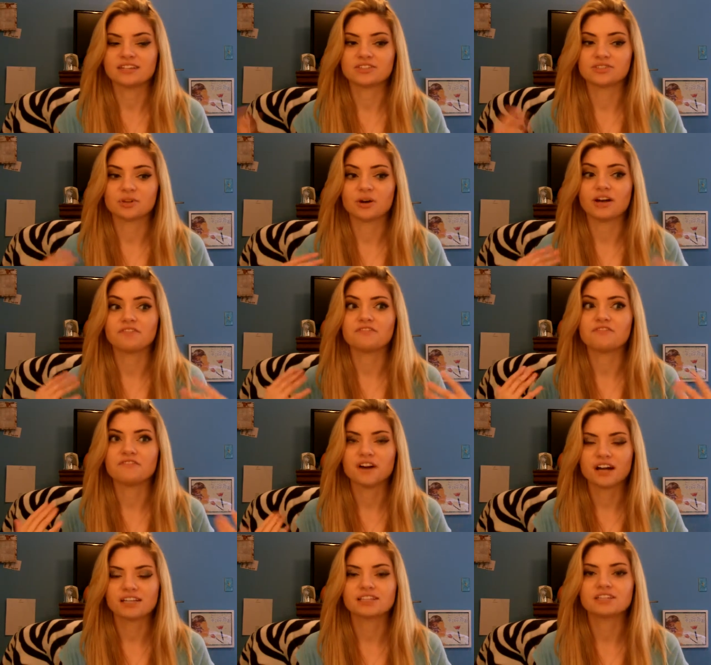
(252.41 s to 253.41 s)
And so I
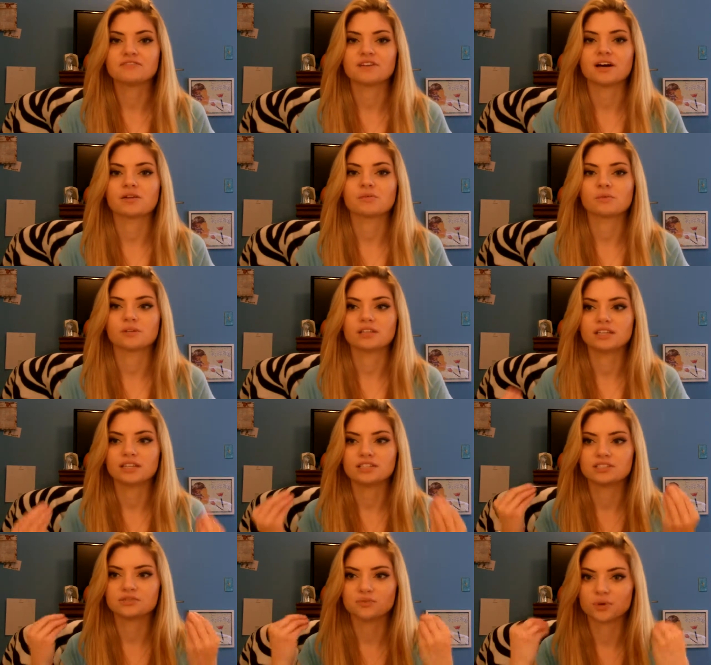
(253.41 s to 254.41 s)
finally found one
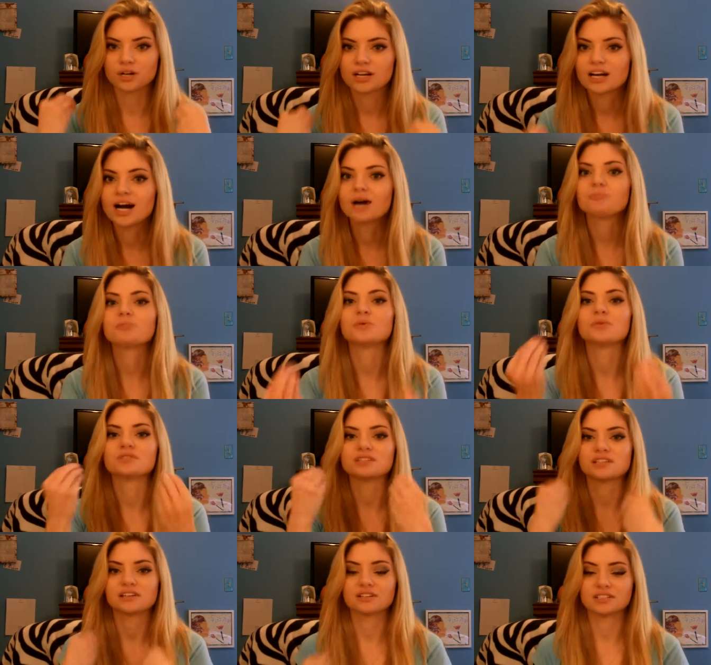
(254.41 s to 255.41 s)
that's for
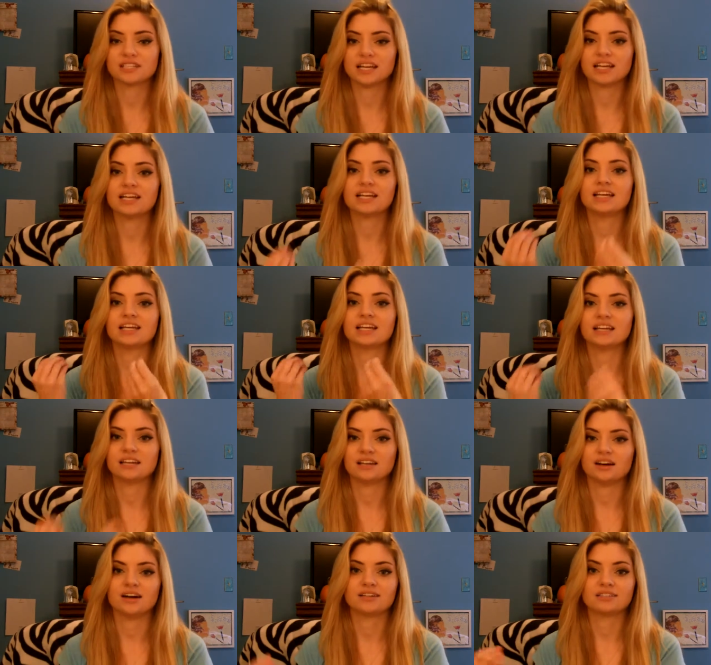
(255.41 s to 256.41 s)
couples that are dating
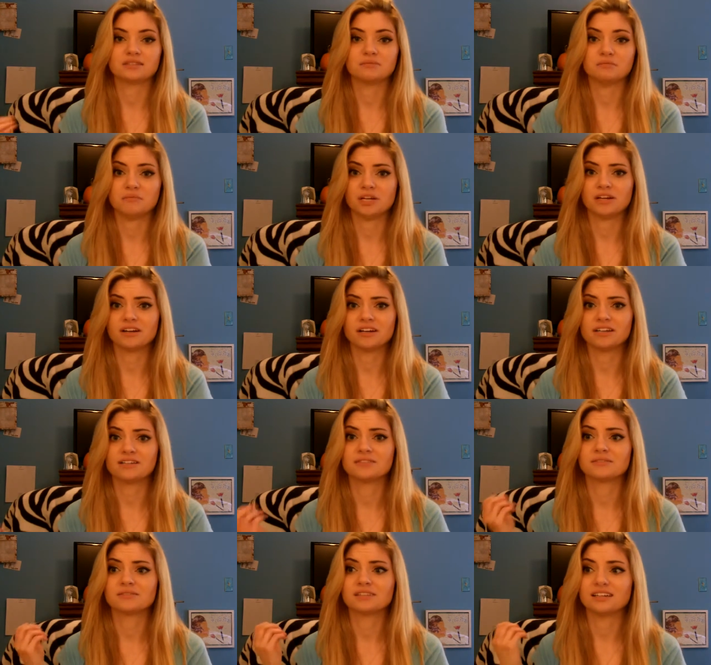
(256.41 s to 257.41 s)
and not married,
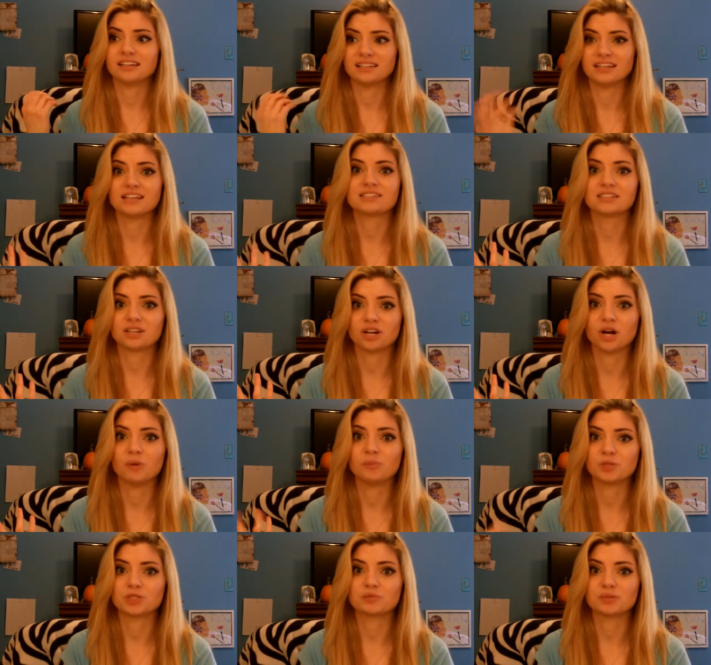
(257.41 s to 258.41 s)
and that's an
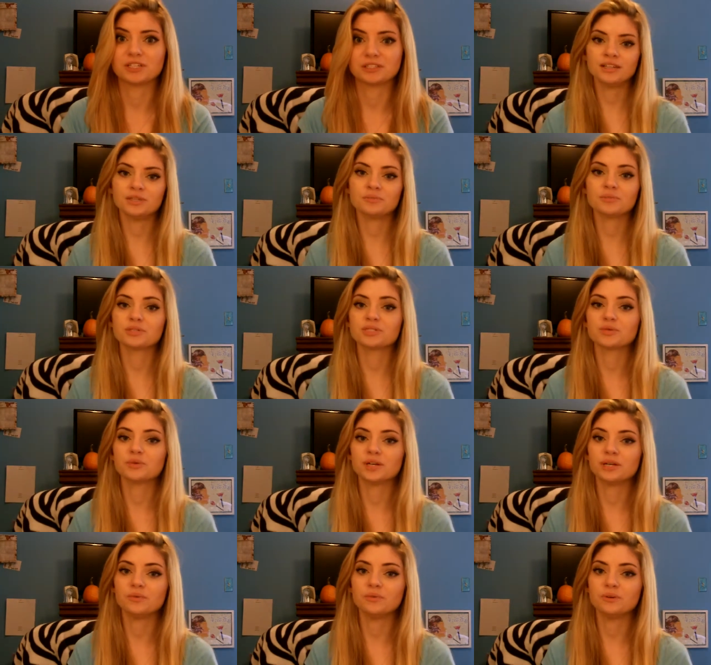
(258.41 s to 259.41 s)
accomplishment. And number
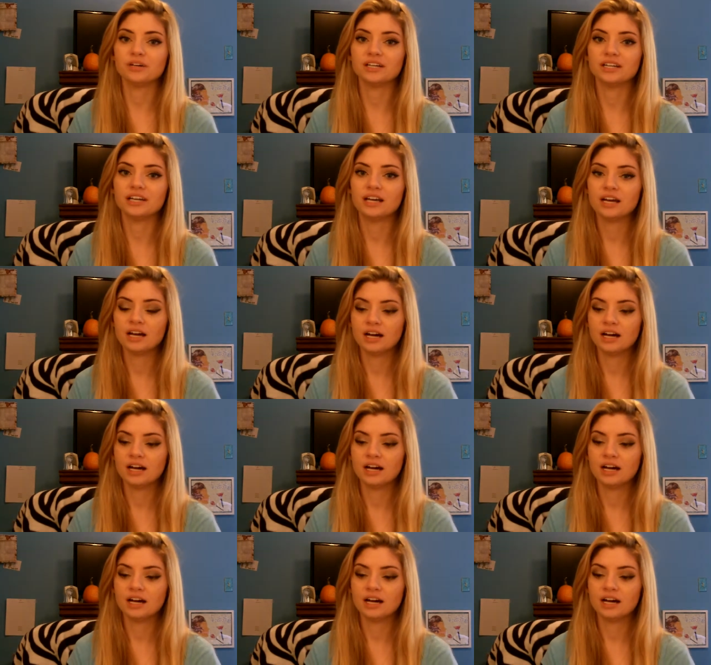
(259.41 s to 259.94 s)
21